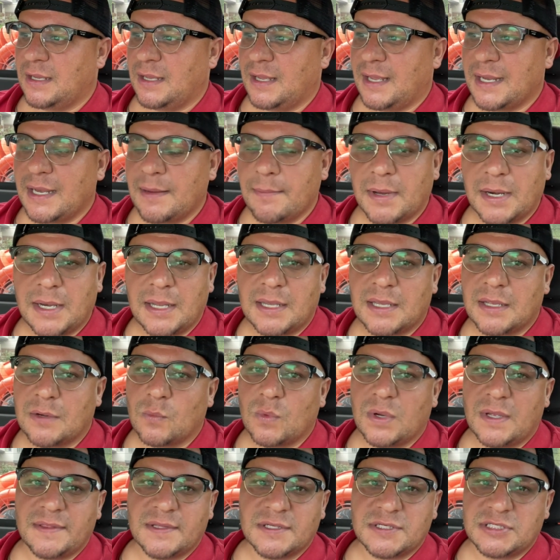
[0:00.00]
anybody
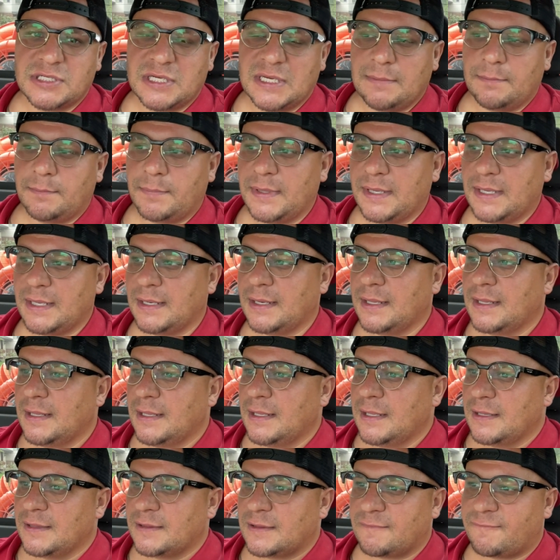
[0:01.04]
can win the cheap bid
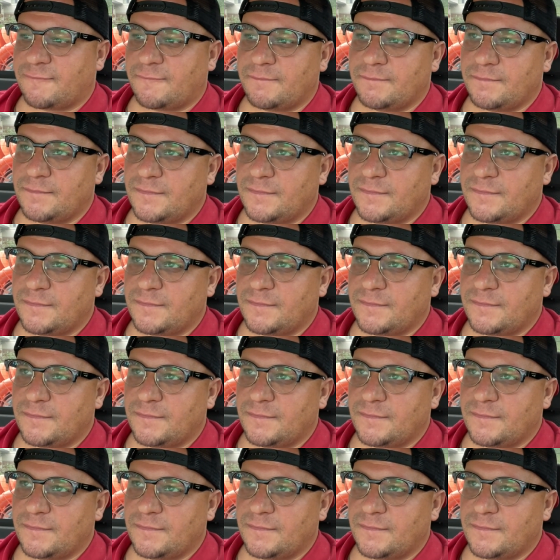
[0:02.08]
the